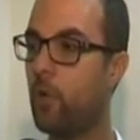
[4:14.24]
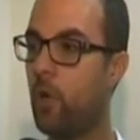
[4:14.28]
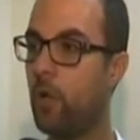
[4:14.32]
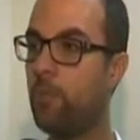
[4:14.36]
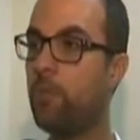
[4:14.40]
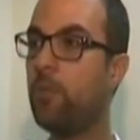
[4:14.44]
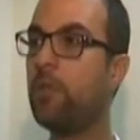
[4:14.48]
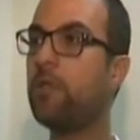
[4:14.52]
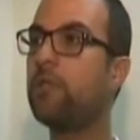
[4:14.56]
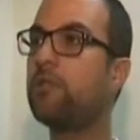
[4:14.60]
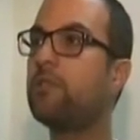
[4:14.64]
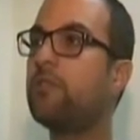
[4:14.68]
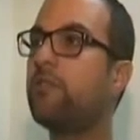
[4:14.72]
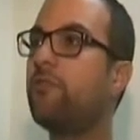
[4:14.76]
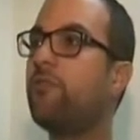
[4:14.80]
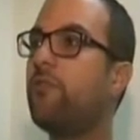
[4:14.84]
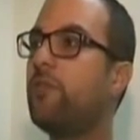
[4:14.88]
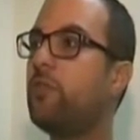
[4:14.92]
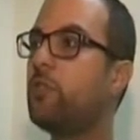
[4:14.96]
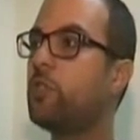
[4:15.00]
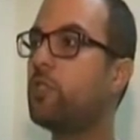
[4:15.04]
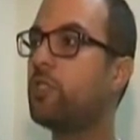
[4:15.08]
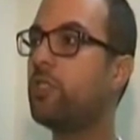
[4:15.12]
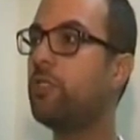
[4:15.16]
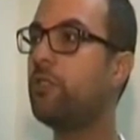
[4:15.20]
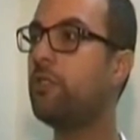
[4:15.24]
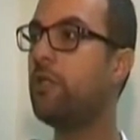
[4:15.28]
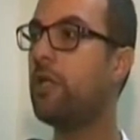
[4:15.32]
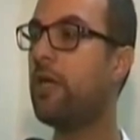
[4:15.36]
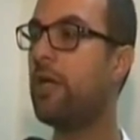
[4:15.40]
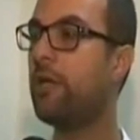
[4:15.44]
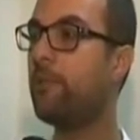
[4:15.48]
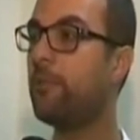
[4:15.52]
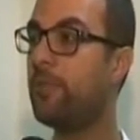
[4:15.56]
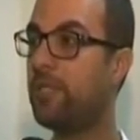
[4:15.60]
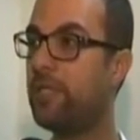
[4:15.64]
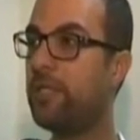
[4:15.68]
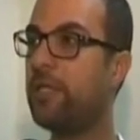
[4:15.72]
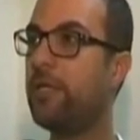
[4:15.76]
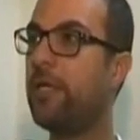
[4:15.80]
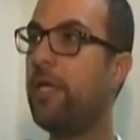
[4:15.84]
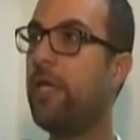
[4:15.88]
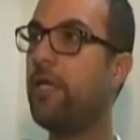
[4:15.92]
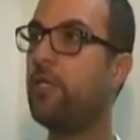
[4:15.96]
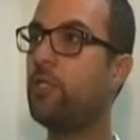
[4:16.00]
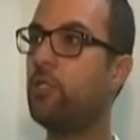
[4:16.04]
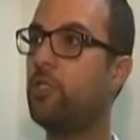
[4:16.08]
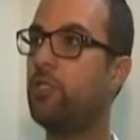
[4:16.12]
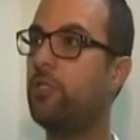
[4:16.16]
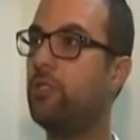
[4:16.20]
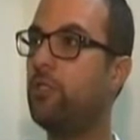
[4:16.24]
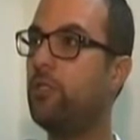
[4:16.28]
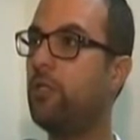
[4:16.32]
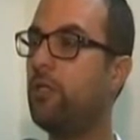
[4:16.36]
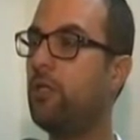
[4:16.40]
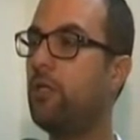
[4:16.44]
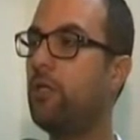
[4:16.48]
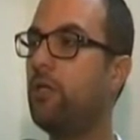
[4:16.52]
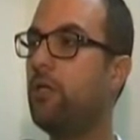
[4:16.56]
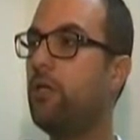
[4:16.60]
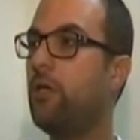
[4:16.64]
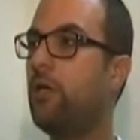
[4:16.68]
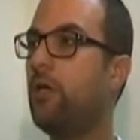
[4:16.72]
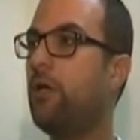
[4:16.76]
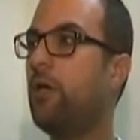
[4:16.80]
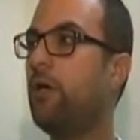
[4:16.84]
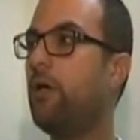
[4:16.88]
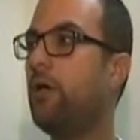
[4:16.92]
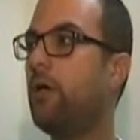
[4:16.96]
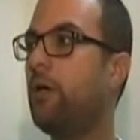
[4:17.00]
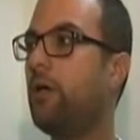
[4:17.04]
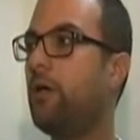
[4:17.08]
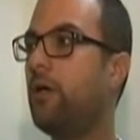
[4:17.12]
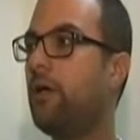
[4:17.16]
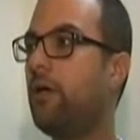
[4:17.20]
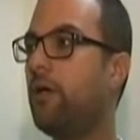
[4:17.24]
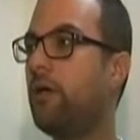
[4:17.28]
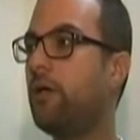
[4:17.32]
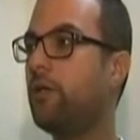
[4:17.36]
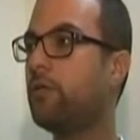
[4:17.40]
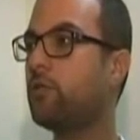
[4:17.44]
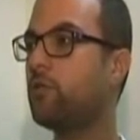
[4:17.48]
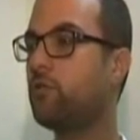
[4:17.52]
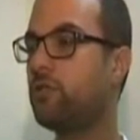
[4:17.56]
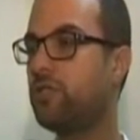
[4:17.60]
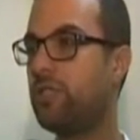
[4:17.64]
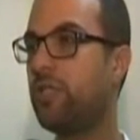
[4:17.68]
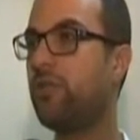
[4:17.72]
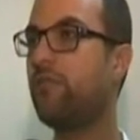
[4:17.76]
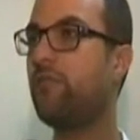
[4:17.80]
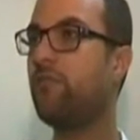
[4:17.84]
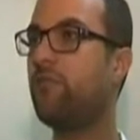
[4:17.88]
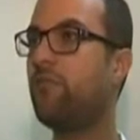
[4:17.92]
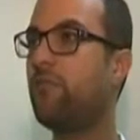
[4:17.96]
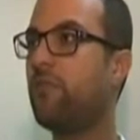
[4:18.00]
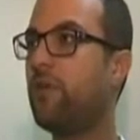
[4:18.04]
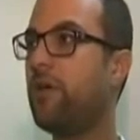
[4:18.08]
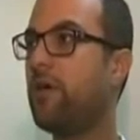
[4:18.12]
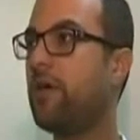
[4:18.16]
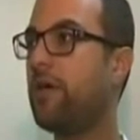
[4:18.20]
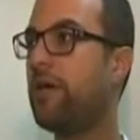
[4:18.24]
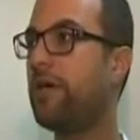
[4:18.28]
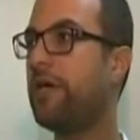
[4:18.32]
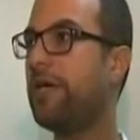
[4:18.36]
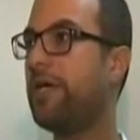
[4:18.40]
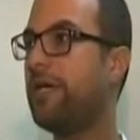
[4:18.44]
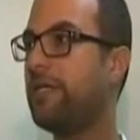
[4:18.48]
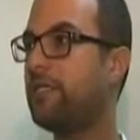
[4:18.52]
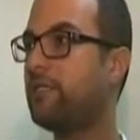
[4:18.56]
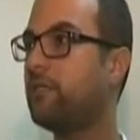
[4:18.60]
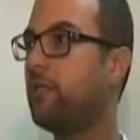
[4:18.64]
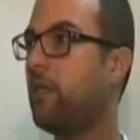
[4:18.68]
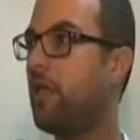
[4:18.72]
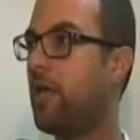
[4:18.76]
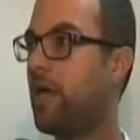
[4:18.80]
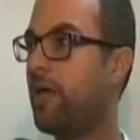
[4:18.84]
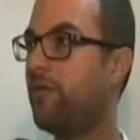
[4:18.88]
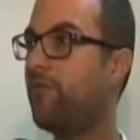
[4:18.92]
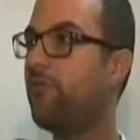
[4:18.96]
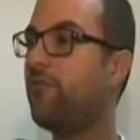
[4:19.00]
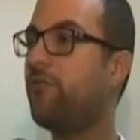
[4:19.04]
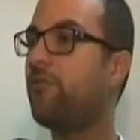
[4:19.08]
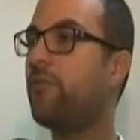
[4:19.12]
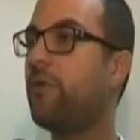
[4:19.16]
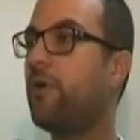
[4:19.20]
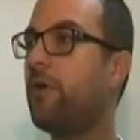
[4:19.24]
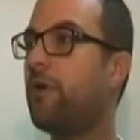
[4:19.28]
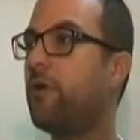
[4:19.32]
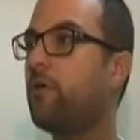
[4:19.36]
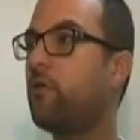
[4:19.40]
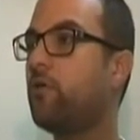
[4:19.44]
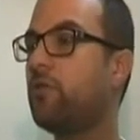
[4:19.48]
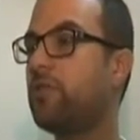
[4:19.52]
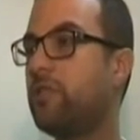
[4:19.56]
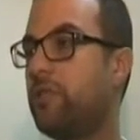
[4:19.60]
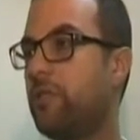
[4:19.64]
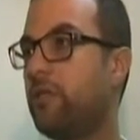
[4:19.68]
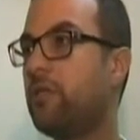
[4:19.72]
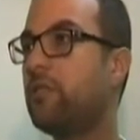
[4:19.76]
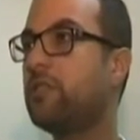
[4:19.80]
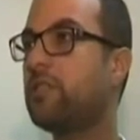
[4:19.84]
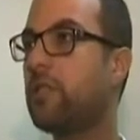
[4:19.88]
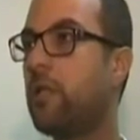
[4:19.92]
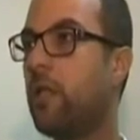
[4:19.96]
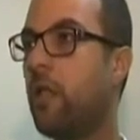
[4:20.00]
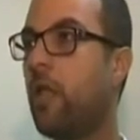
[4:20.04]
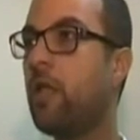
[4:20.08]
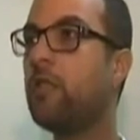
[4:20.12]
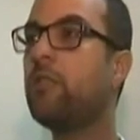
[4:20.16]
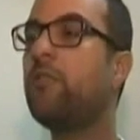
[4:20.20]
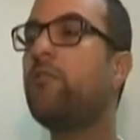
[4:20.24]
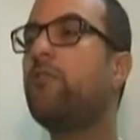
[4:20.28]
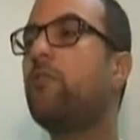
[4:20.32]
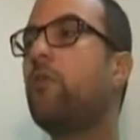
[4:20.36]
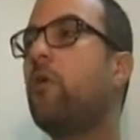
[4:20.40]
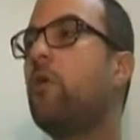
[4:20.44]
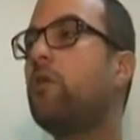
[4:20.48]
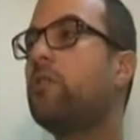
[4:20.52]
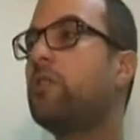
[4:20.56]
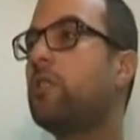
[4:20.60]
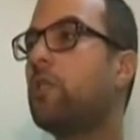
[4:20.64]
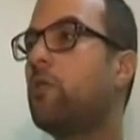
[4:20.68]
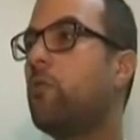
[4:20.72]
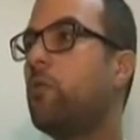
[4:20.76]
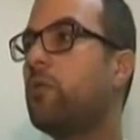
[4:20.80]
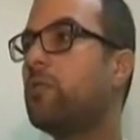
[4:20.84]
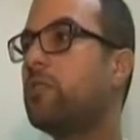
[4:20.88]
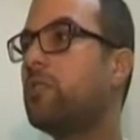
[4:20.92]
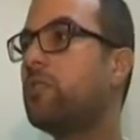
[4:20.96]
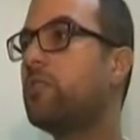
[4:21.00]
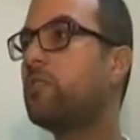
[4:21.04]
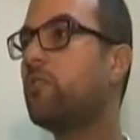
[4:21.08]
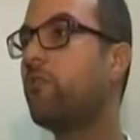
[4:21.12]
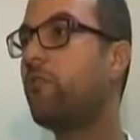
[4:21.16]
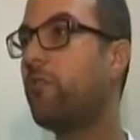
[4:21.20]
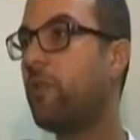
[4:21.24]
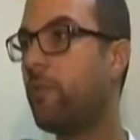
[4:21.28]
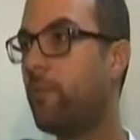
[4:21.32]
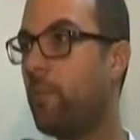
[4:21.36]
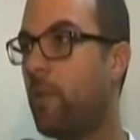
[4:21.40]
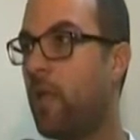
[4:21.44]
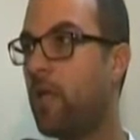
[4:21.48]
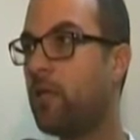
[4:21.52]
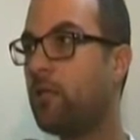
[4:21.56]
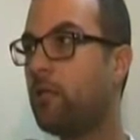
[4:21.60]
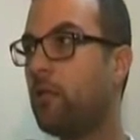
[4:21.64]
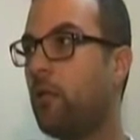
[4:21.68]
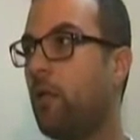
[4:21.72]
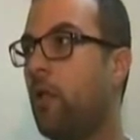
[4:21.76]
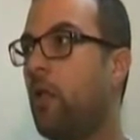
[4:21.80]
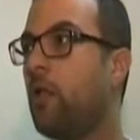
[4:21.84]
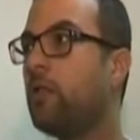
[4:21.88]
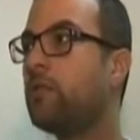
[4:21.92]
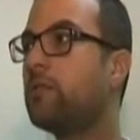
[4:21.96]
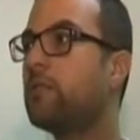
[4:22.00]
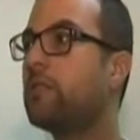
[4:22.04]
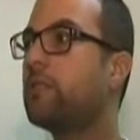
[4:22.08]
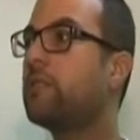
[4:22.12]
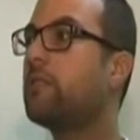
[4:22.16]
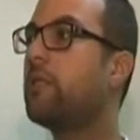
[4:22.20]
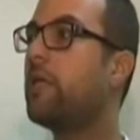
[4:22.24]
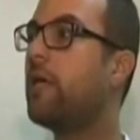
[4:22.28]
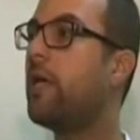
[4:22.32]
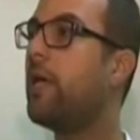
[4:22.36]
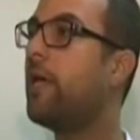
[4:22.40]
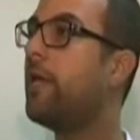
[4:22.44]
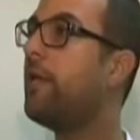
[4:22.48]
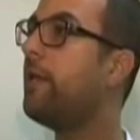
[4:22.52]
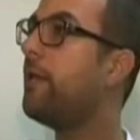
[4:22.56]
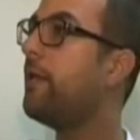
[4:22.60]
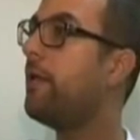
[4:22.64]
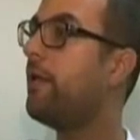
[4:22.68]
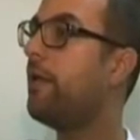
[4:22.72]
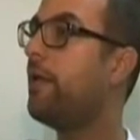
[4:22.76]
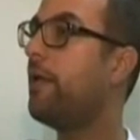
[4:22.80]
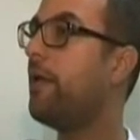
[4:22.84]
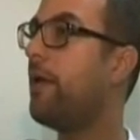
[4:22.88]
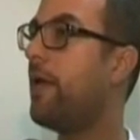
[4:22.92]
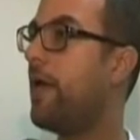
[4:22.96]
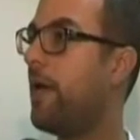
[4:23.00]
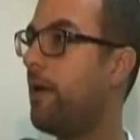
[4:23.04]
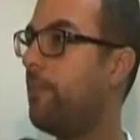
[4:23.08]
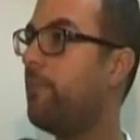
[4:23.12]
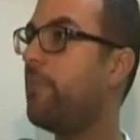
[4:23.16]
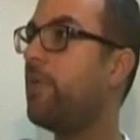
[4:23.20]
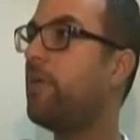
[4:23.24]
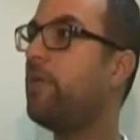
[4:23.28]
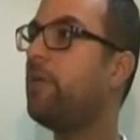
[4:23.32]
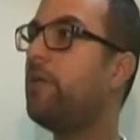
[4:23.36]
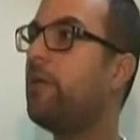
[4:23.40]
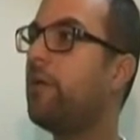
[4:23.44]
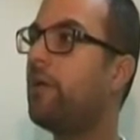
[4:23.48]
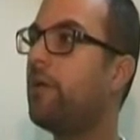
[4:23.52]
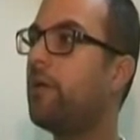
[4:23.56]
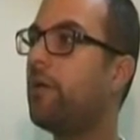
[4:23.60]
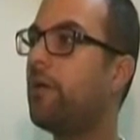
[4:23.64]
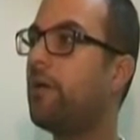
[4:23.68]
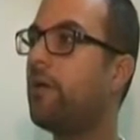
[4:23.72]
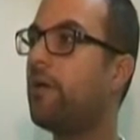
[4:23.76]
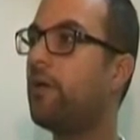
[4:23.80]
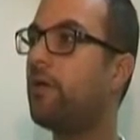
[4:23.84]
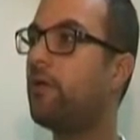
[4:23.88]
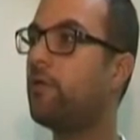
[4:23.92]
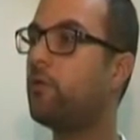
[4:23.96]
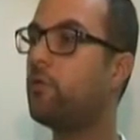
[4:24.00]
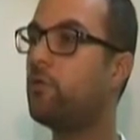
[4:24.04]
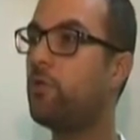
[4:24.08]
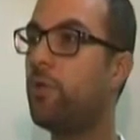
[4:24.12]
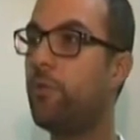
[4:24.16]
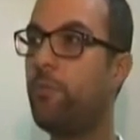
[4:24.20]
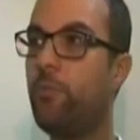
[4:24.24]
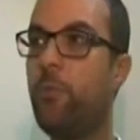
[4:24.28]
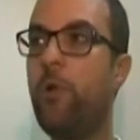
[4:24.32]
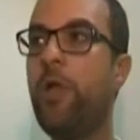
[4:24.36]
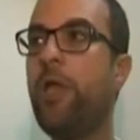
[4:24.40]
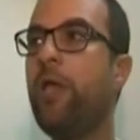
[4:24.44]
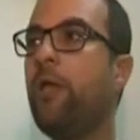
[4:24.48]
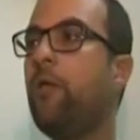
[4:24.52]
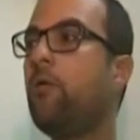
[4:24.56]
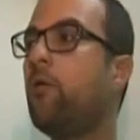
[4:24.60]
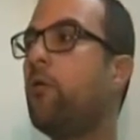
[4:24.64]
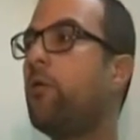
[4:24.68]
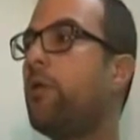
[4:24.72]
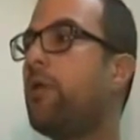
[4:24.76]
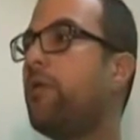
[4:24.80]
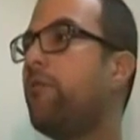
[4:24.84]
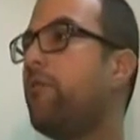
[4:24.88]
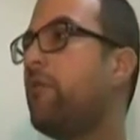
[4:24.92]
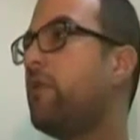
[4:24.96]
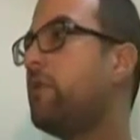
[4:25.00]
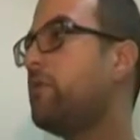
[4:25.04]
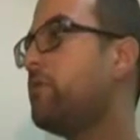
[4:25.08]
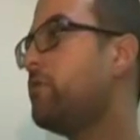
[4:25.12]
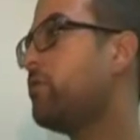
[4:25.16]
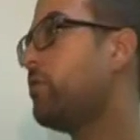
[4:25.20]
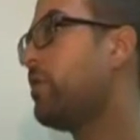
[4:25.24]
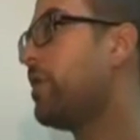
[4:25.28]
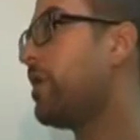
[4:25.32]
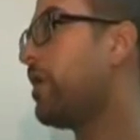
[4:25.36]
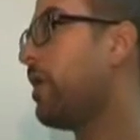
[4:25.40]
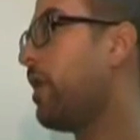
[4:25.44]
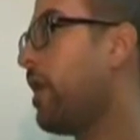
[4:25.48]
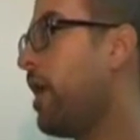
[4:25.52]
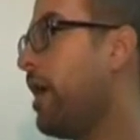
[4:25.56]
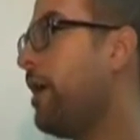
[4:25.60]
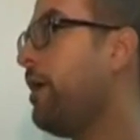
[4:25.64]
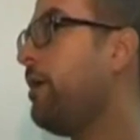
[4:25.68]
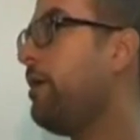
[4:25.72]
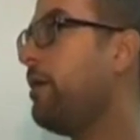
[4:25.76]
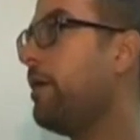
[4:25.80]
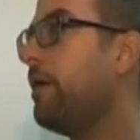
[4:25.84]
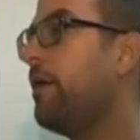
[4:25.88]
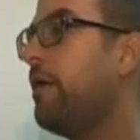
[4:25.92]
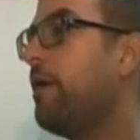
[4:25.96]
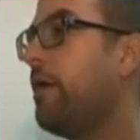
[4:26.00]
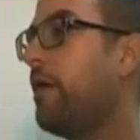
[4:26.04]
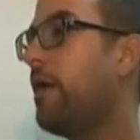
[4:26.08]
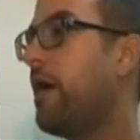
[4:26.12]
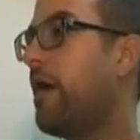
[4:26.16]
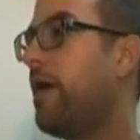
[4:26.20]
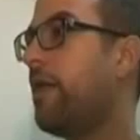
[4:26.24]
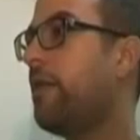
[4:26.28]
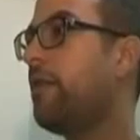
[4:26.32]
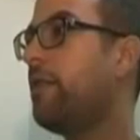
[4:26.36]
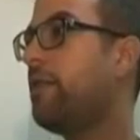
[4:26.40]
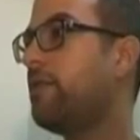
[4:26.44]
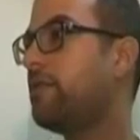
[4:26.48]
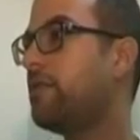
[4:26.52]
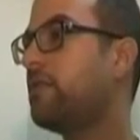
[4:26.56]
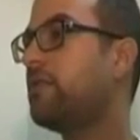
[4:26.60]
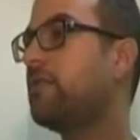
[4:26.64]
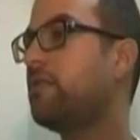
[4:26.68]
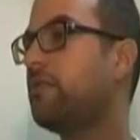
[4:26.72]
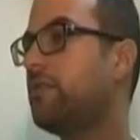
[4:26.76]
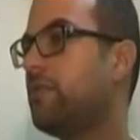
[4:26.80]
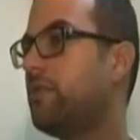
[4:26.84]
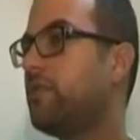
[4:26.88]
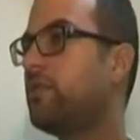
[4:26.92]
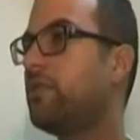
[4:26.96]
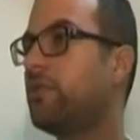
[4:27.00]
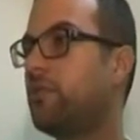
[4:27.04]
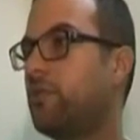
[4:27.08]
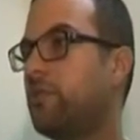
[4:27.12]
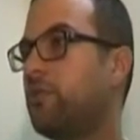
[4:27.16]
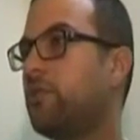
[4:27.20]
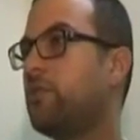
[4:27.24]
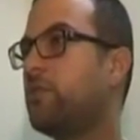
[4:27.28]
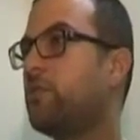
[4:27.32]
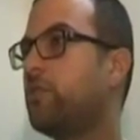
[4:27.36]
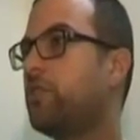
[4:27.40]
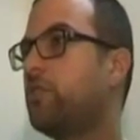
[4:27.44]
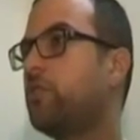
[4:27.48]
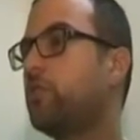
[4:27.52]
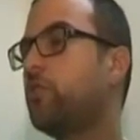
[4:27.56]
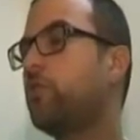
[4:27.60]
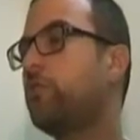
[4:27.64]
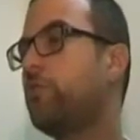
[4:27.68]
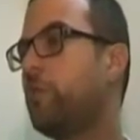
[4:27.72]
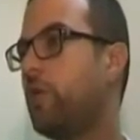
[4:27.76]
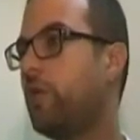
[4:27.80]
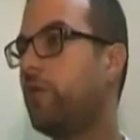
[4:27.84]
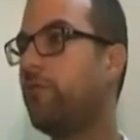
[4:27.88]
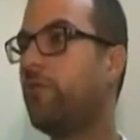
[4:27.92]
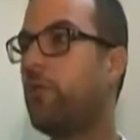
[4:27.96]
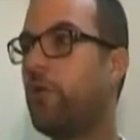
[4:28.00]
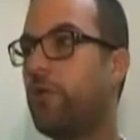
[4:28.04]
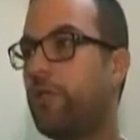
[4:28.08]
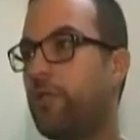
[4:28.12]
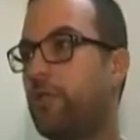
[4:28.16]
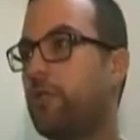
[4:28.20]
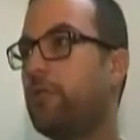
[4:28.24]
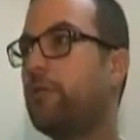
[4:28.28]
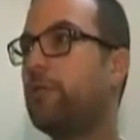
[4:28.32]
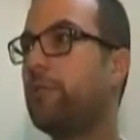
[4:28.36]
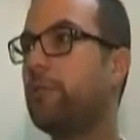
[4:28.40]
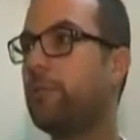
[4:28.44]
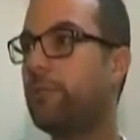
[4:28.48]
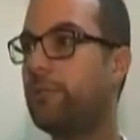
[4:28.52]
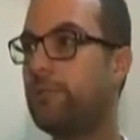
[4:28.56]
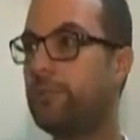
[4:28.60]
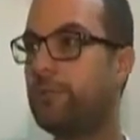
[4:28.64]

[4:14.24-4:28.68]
proper intervention and medication to save his life, because there is a lot of consequences of the blood clot. It can happen to the brain or even to the lung, and this is serious condition should be avoided.